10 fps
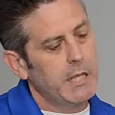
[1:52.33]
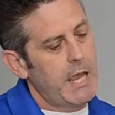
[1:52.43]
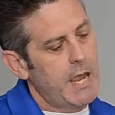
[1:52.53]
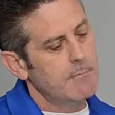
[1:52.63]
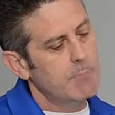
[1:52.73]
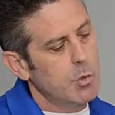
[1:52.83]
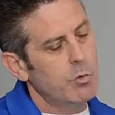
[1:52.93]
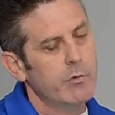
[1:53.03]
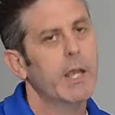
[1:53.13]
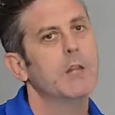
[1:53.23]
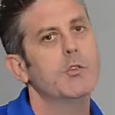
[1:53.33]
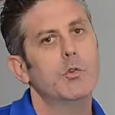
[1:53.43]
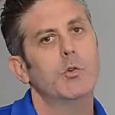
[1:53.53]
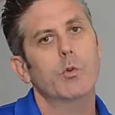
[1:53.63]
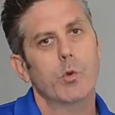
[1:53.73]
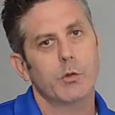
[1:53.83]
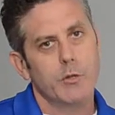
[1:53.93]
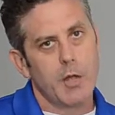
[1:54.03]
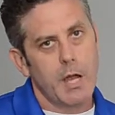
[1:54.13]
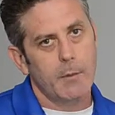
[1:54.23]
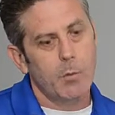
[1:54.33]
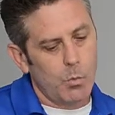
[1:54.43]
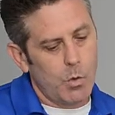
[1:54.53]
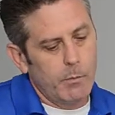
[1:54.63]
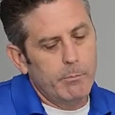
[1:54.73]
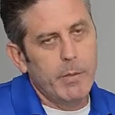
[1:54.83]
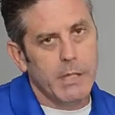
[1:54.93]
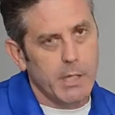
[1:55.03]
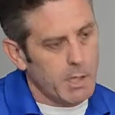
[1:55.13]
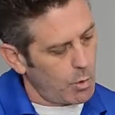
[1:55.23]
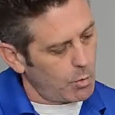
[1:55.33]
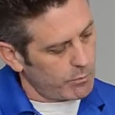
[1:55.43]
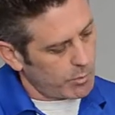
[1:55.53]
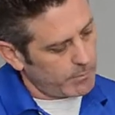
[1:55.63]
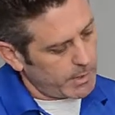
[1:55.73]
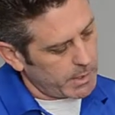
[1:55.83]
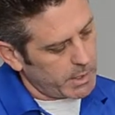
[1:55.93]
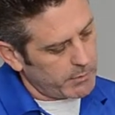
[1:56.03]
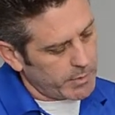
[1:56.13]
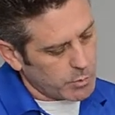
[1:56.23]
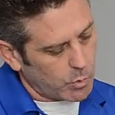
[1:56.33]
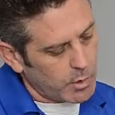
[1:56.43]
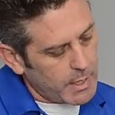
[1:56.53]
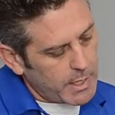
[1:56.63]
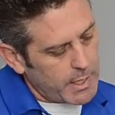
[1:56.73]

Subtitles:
and move and do your job while bending over an individual